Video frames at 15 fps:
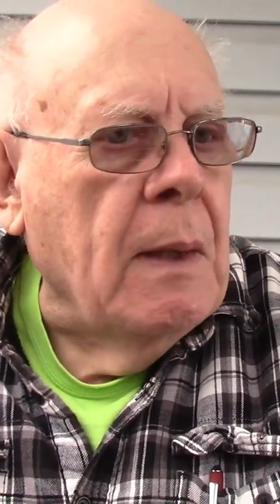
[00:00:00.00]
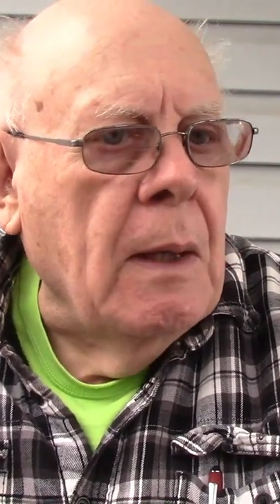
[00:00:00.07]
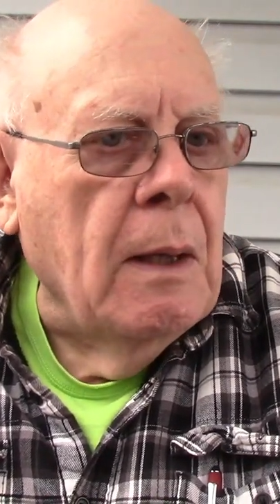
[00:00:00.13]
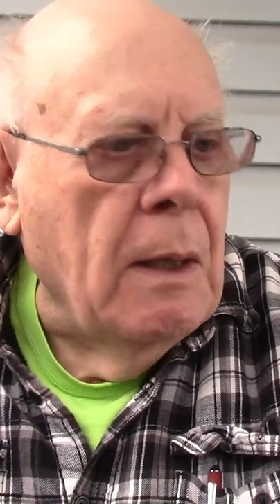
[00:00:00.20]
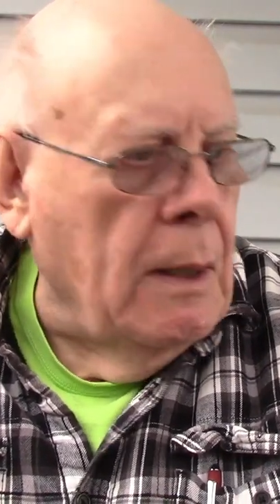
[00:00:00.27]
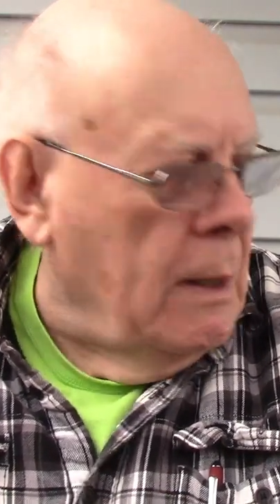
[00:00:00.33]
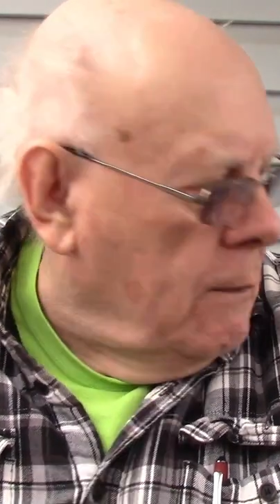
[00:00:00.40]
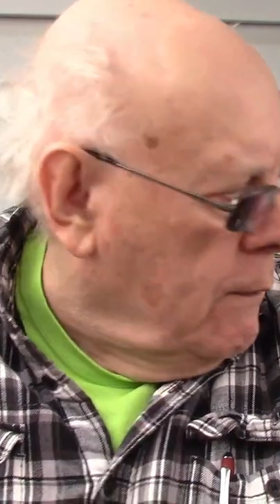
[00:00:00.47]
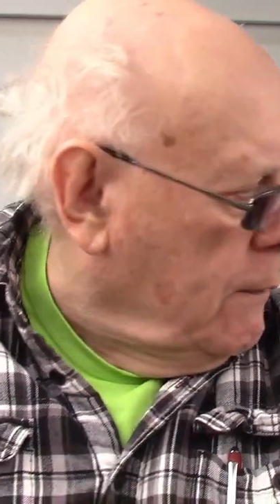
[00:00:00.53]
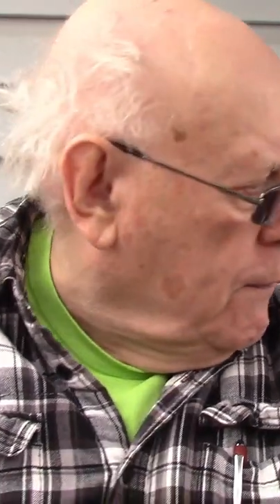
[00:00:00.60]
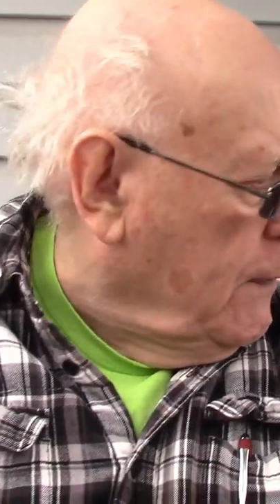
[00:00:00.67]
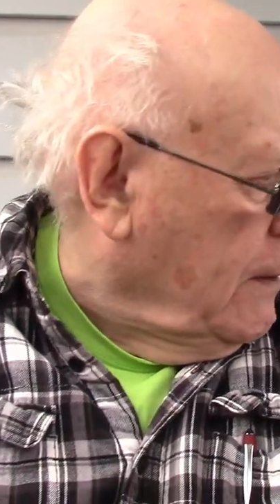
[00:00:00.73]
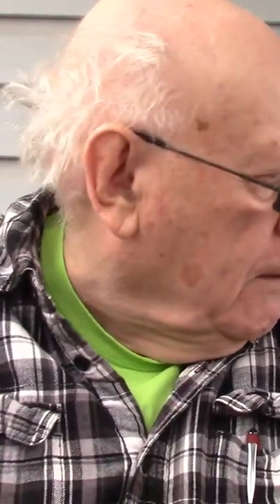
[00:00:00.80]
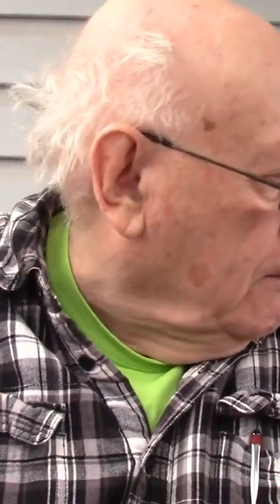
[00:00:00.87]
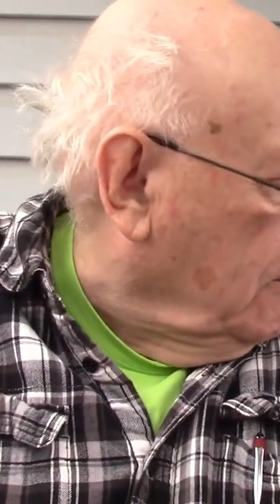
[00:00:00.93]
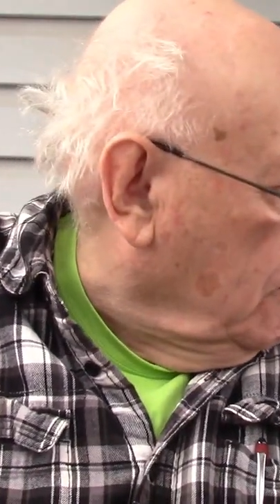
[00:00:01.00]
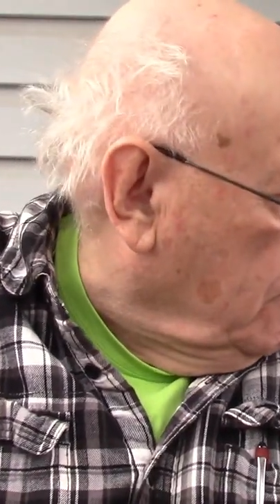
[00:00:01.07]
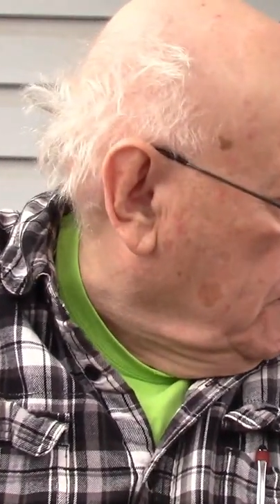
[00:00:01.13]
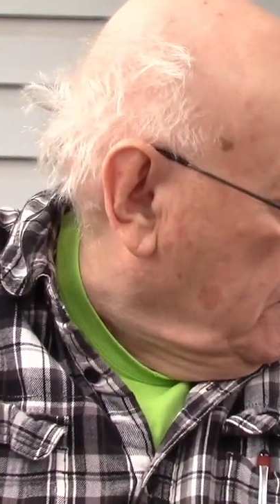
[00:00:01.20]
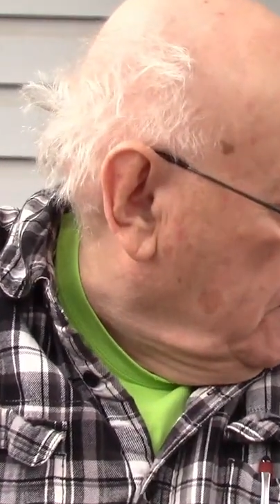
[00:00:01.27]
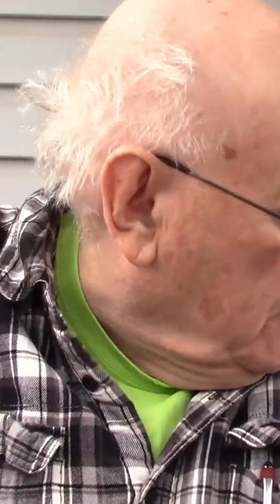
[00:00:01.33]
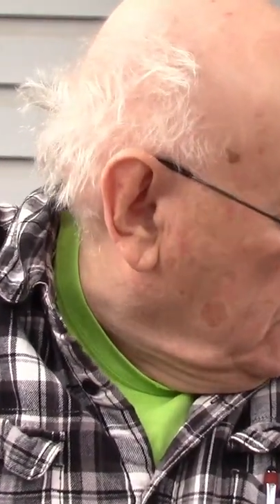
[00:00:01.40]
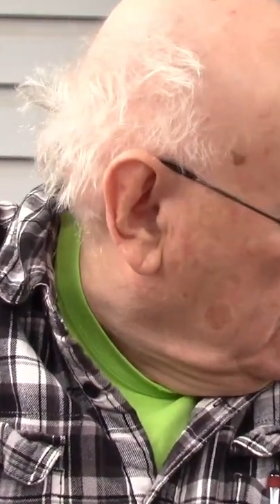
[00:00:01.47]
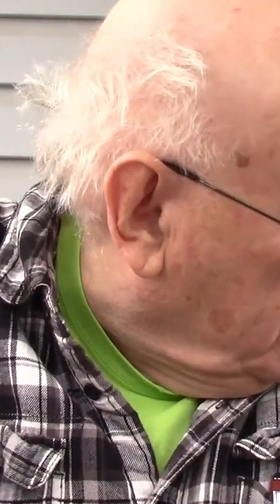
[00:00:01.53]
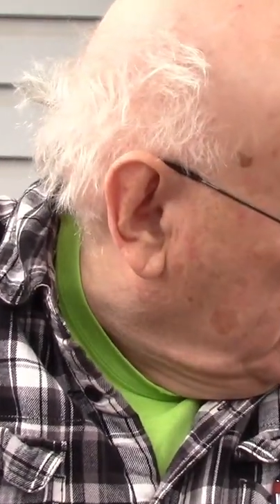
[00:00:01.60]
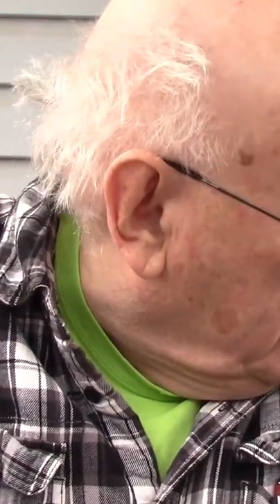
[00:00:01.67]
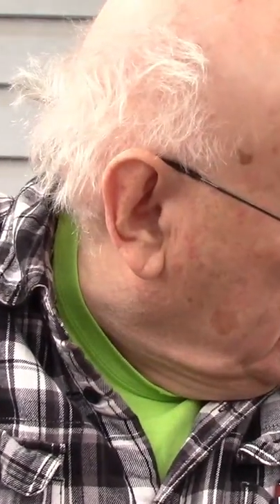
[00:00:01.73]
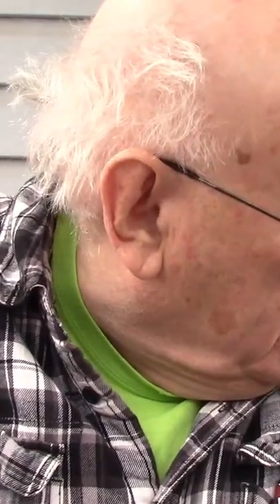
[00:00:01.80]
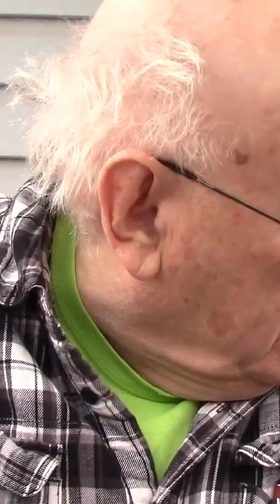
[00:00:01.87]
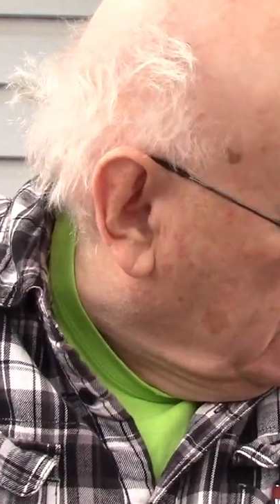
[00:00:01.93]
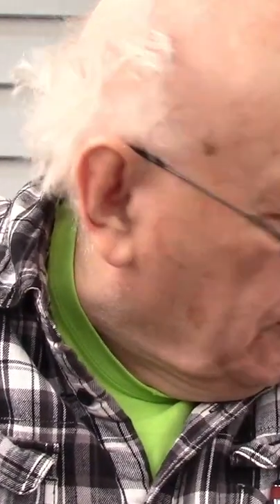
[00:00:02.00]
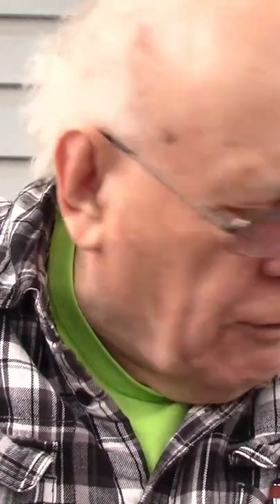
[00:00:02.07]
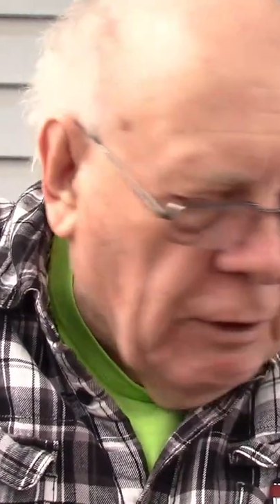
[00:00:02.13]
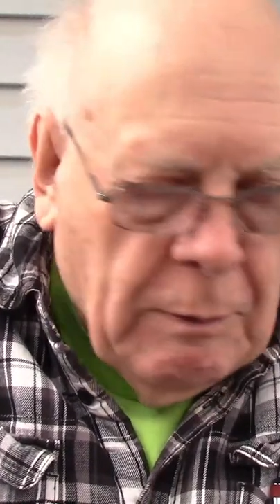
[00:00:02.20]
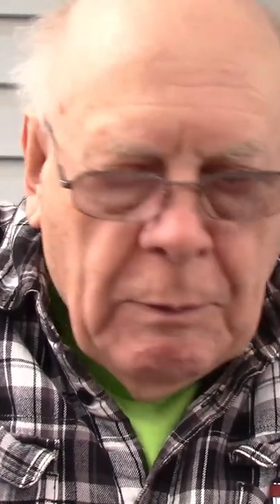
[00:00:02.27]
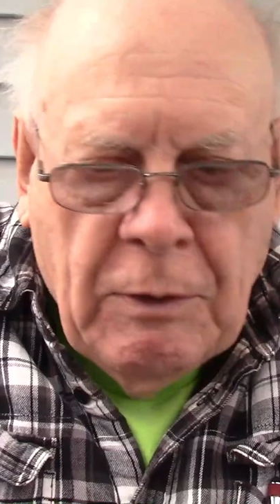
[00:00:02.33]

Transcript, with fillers: I have a funnel over here sitting on a chair